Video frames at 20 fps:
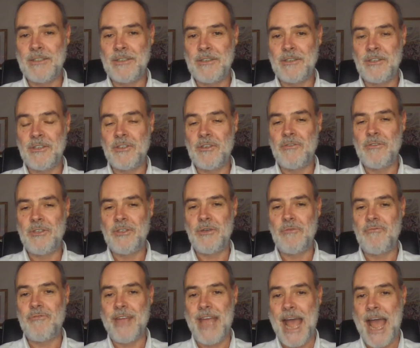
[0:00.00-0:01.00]
Because as soon as you
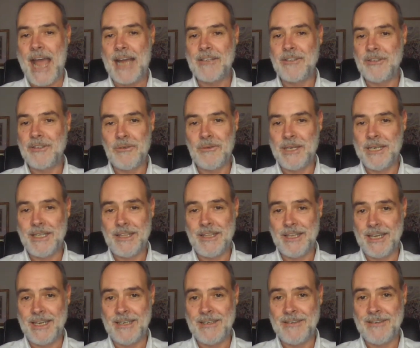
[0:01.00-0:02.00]
react to
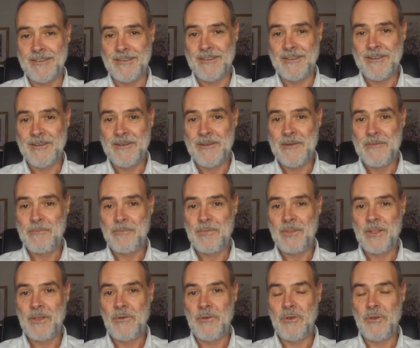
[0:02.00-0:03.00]
anything,
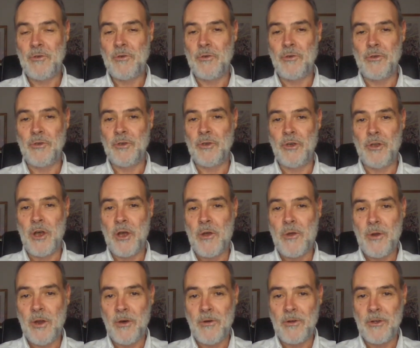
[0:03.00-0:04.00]
you're, you're no
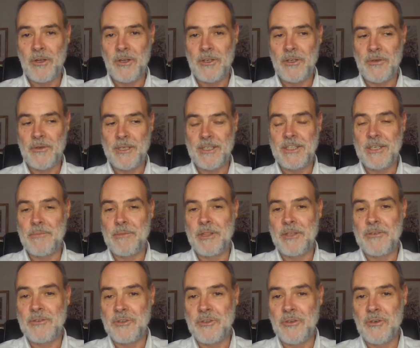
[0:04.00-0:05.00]
longer doing something
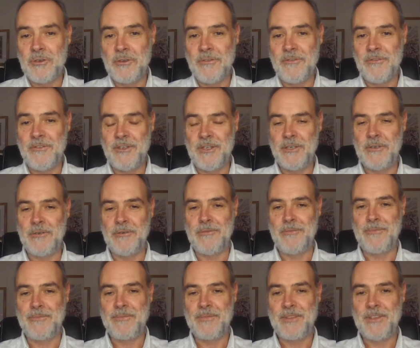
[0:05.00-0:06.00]
that's good for
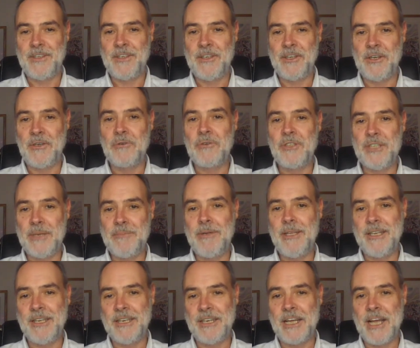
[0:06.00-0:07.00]
you. You know, you're
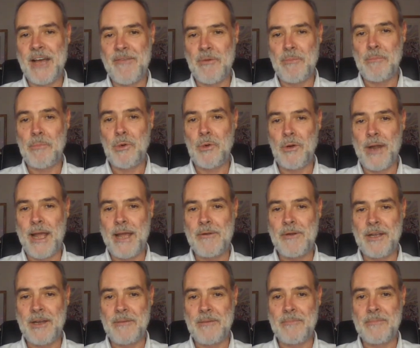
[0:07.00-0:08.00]
typically going to have a poor
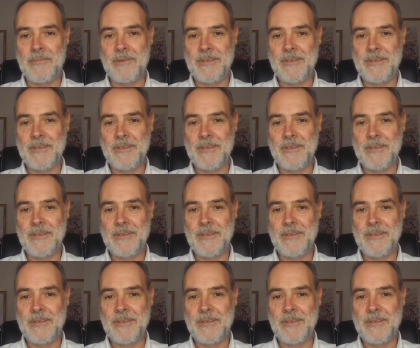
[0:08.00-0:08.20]
outcome.